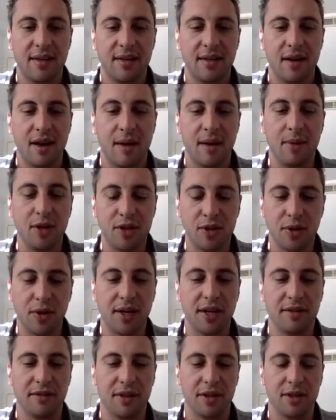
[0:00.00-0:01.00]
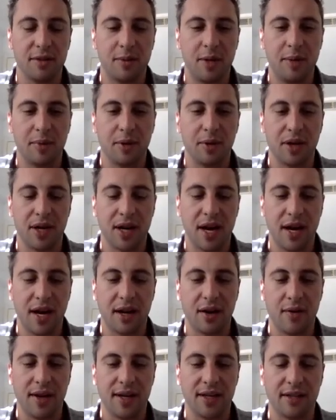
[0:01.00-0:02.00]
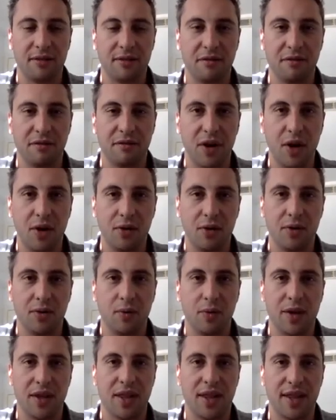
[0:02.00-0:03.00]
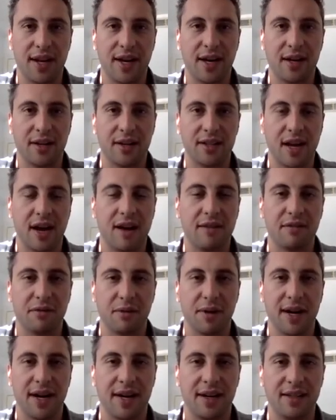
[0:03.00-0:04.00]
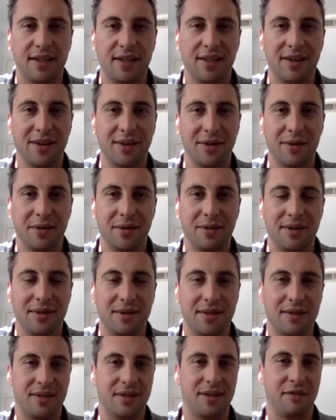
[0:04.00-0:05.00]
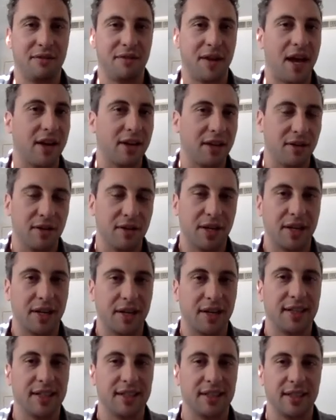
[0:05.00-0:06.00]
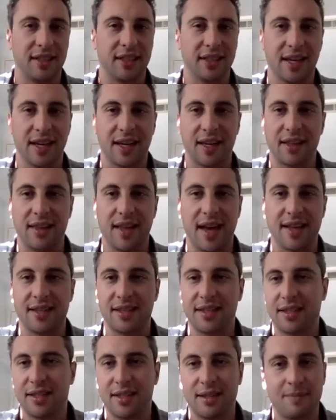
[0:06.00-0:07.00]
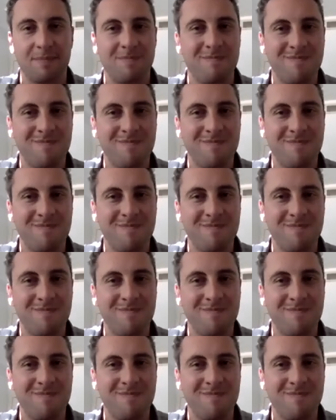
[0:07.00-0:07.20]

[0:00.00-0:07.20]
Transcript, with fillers: a majority of those people are not going to vote with their software to devalue their currency like that's